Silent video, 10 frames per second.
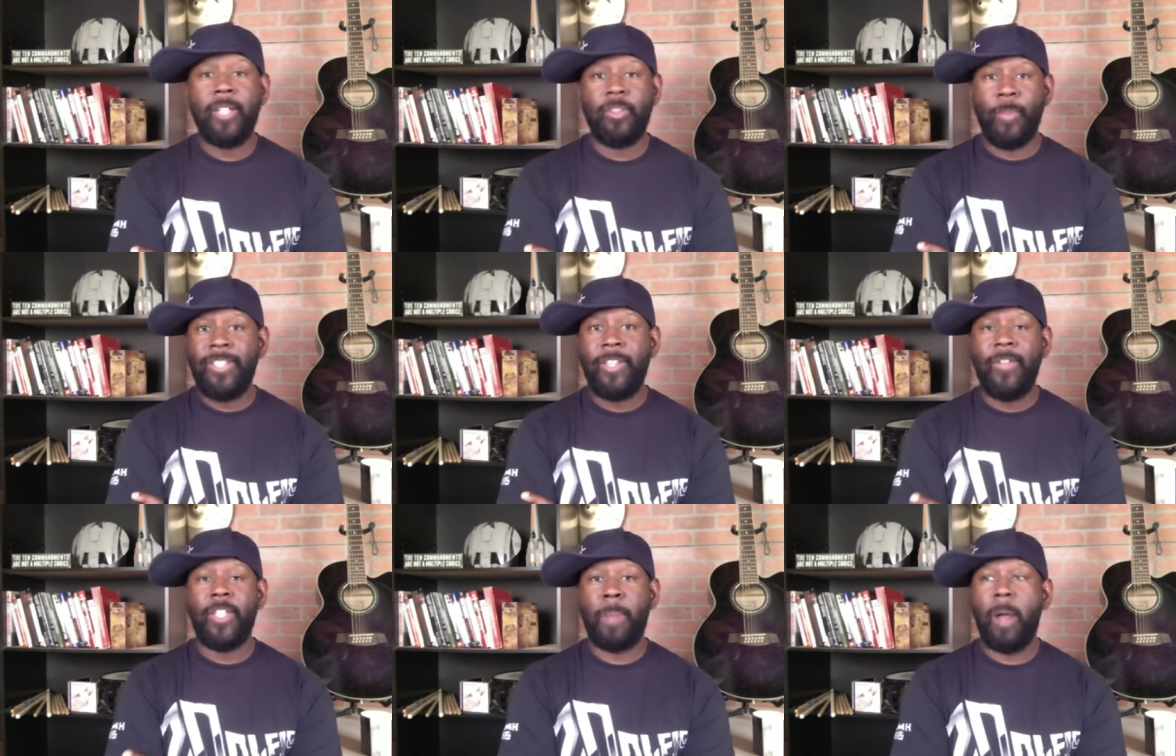when he's giving
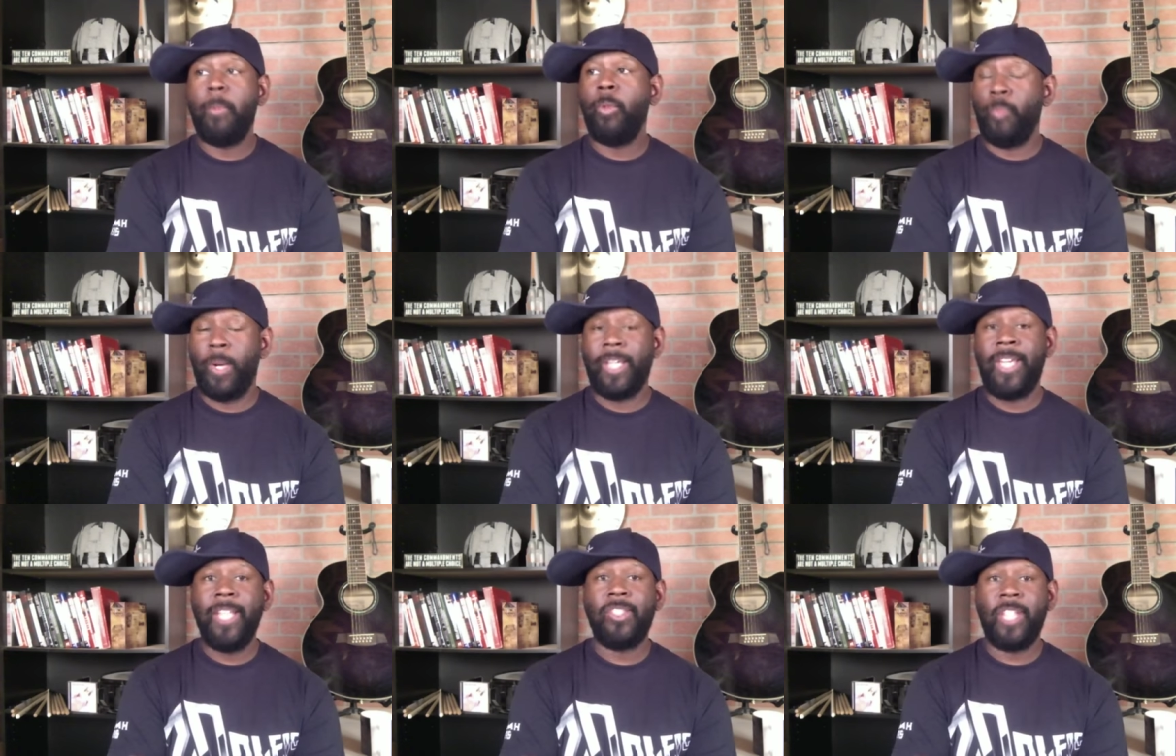this parable where the
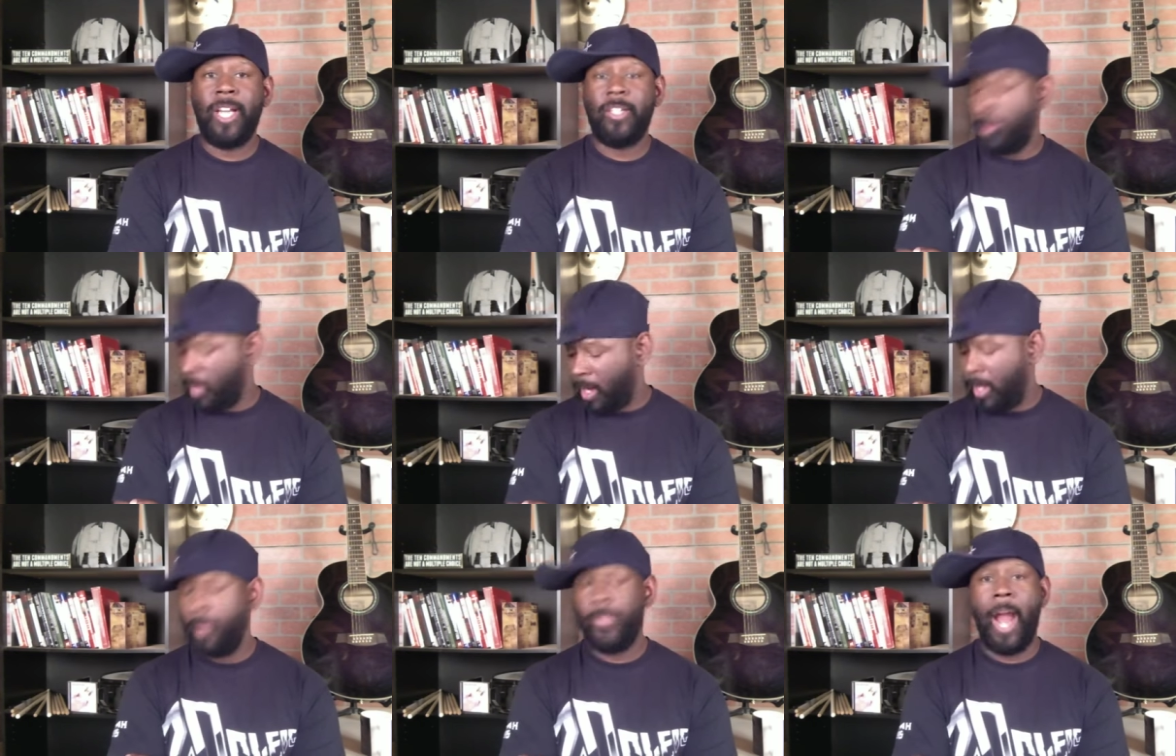king says
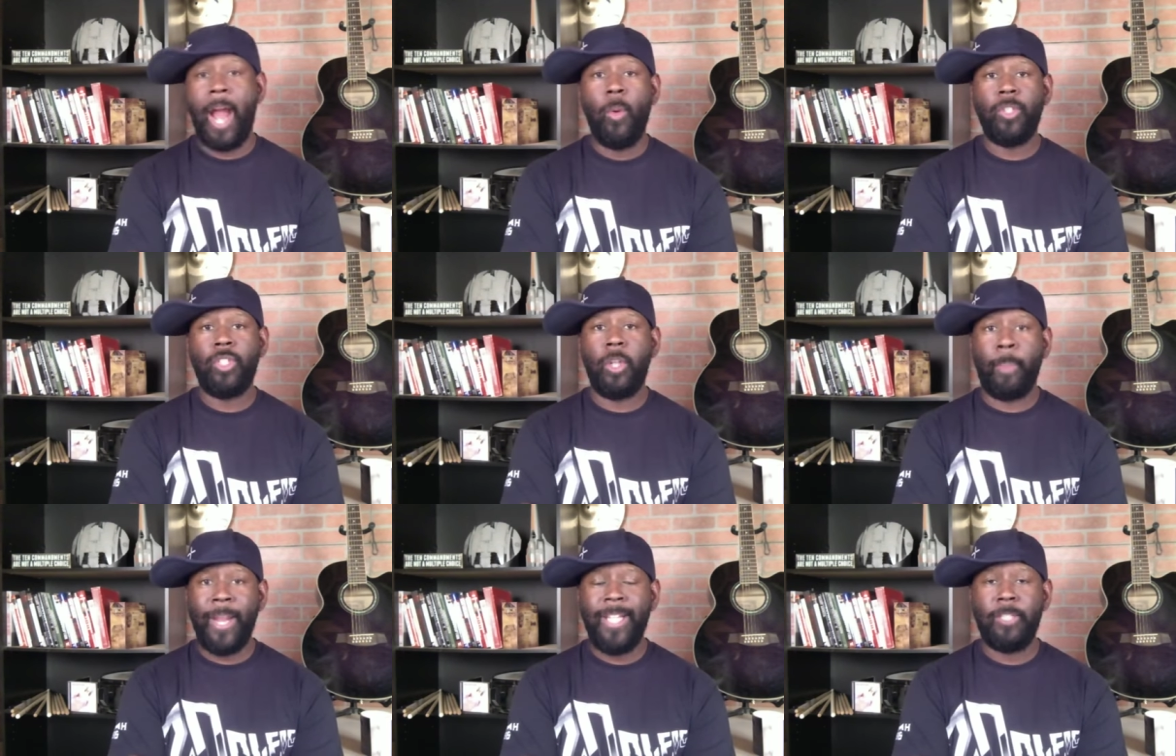uh, that I want you to
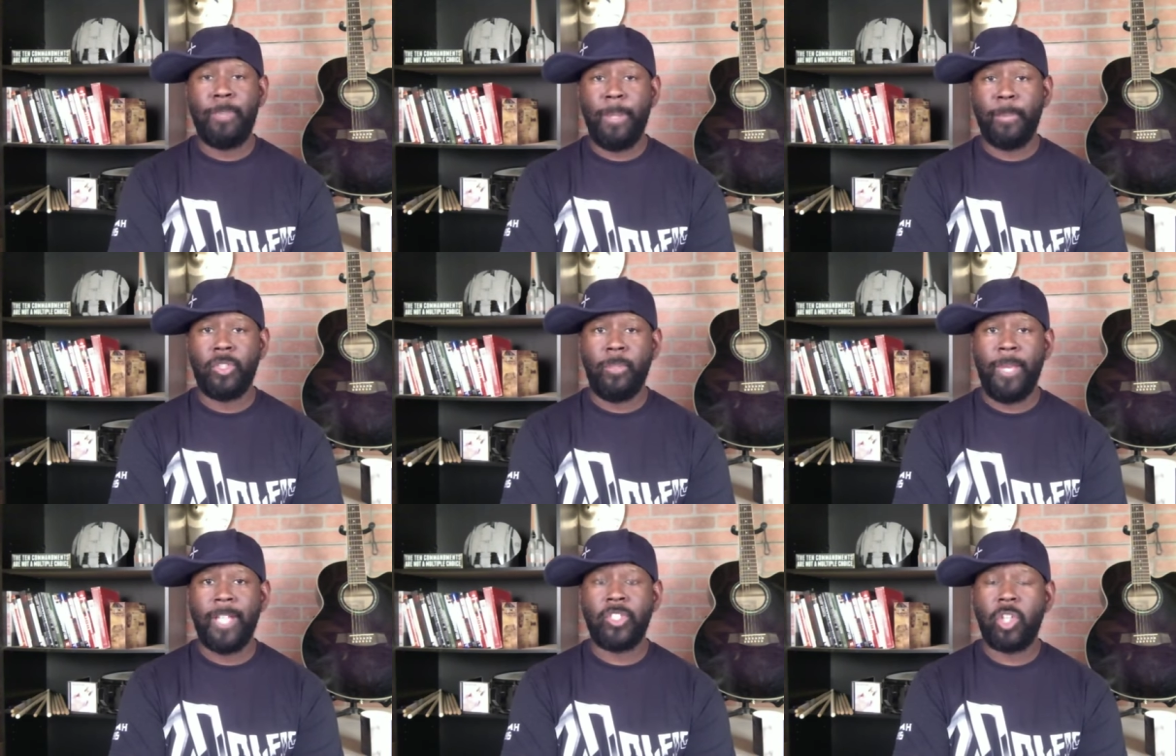bring these people to me
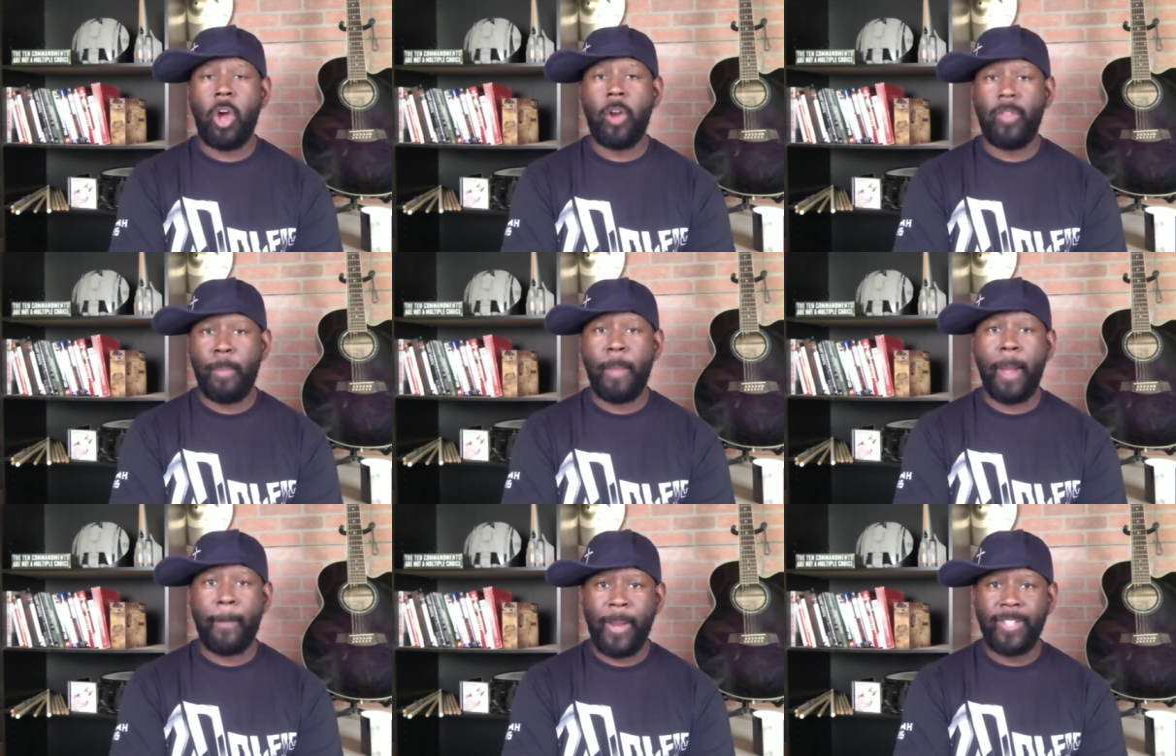and slaughter them in my
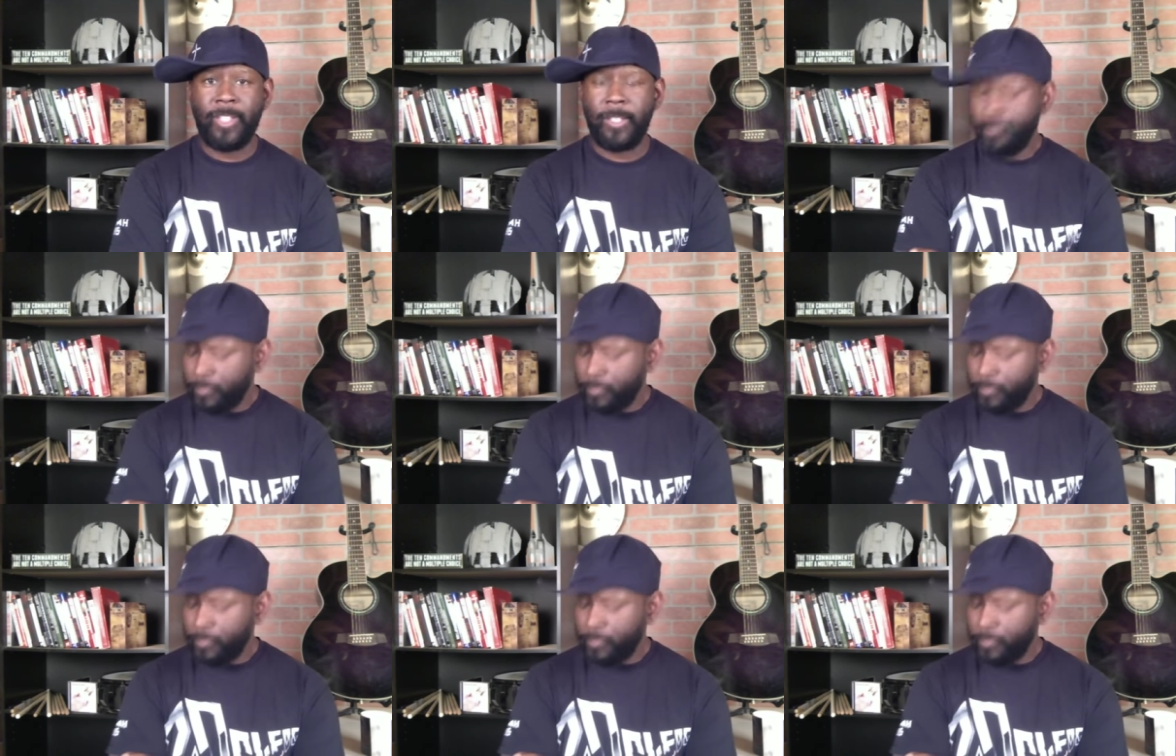presence,